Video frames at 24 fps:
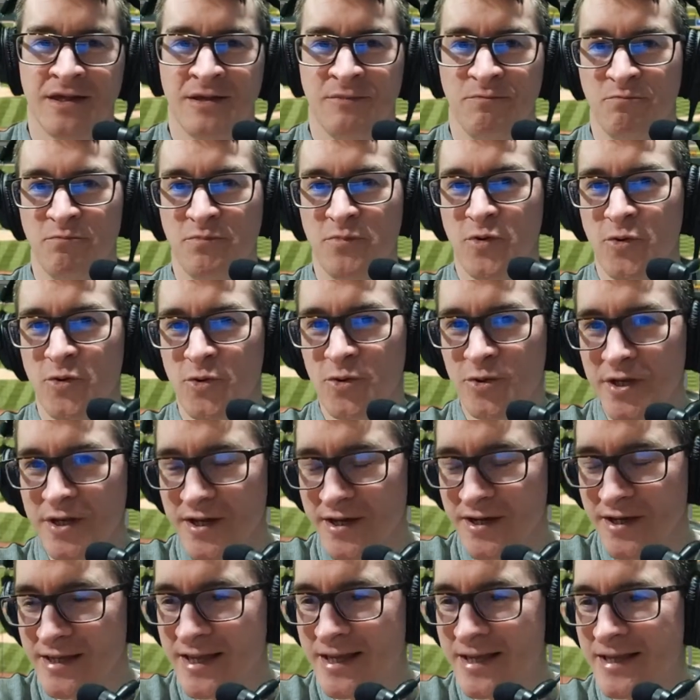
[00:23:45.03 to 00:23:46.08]
more
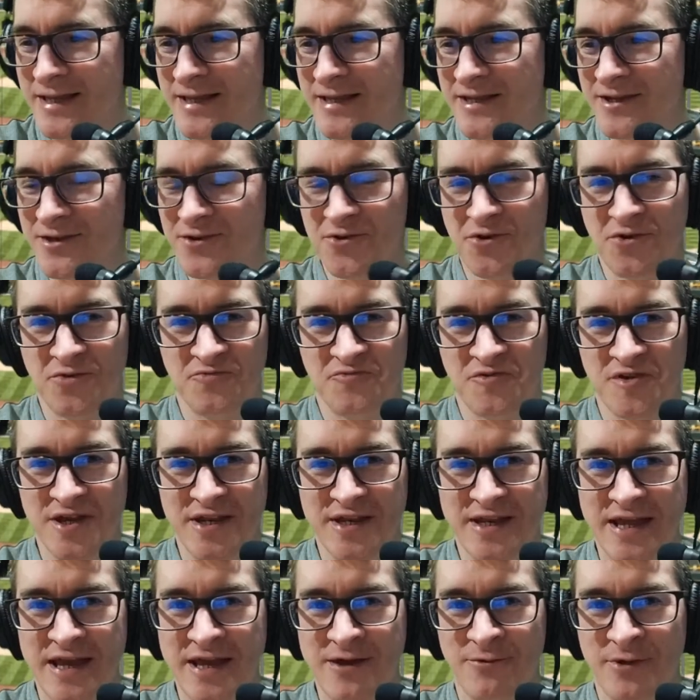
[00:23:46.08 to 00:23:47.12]
likely than not
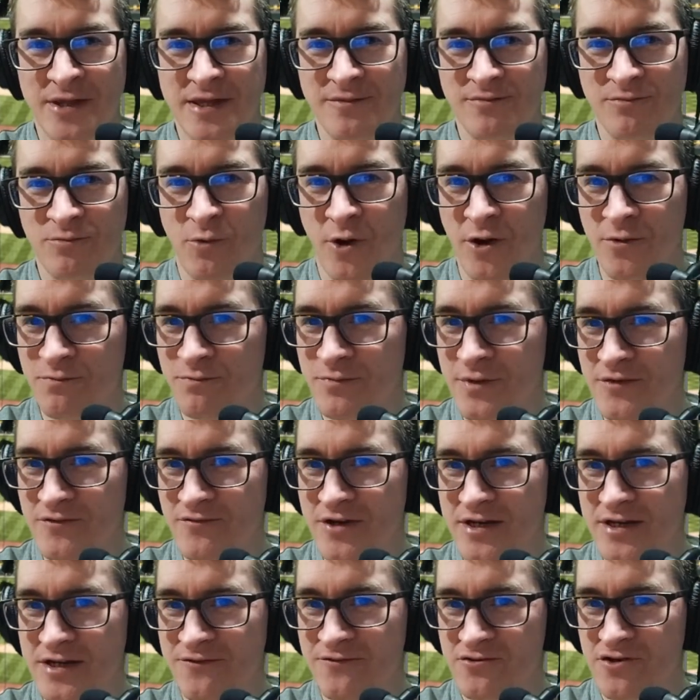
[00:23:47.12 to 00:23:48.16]
right now, he won't be
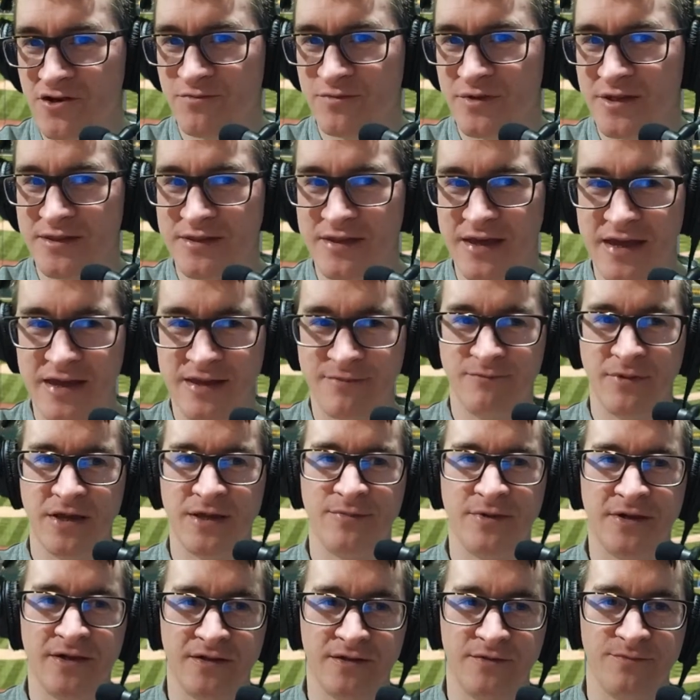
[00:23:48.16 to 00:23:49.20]
ready for opening day and
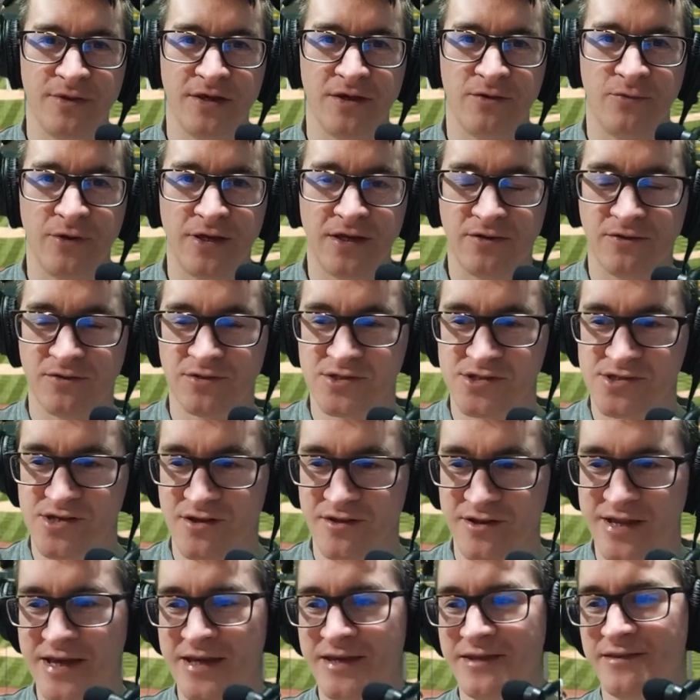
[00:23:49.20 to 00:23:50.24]
maybe he'll be a week or so
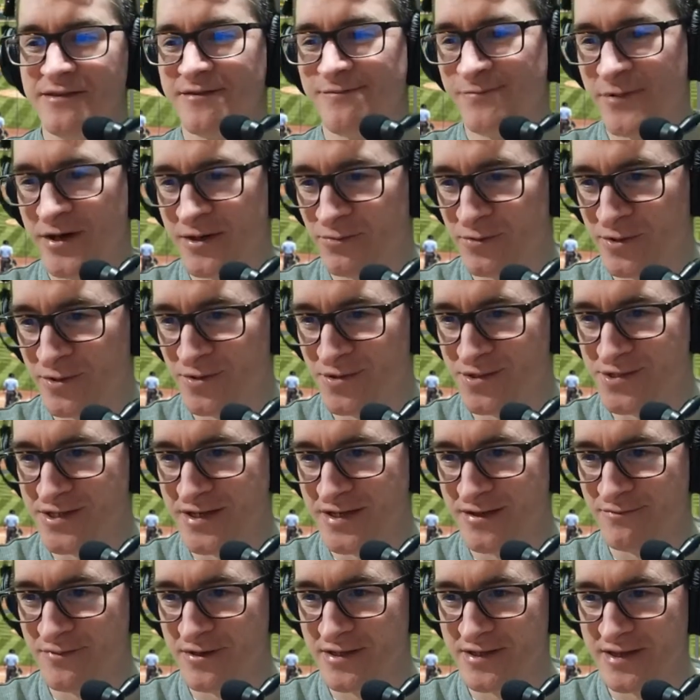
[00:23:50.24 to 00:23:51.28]
late, but we'll
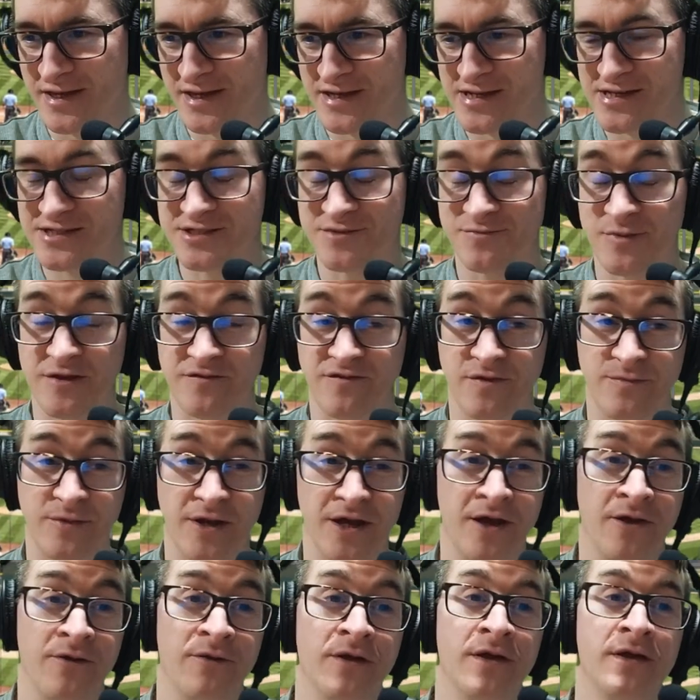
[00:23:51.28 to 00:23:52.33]
see. But yeah, that's a bit of a
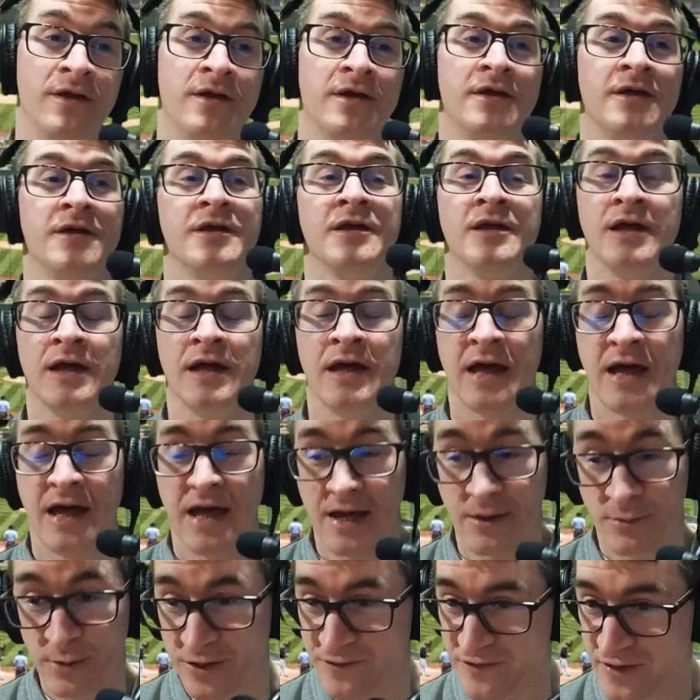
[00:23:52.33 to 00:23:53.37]
blow.
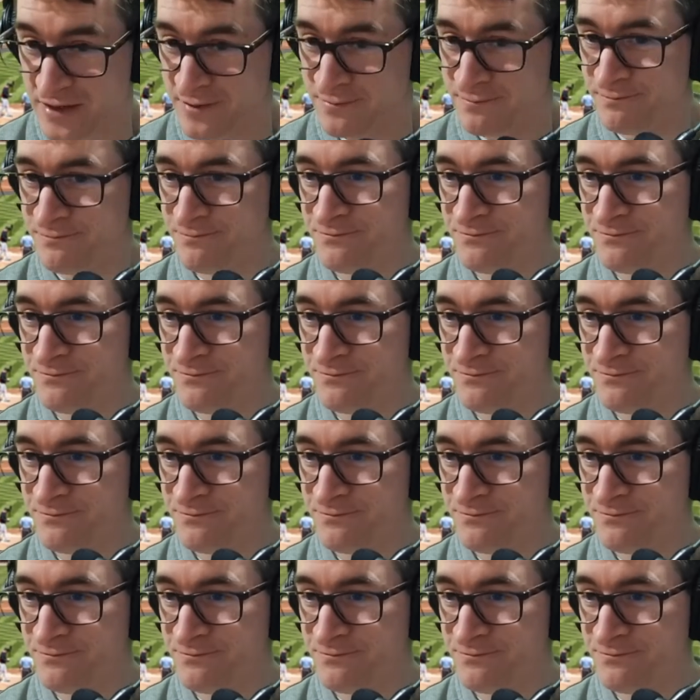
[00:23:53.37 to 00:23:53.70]
However,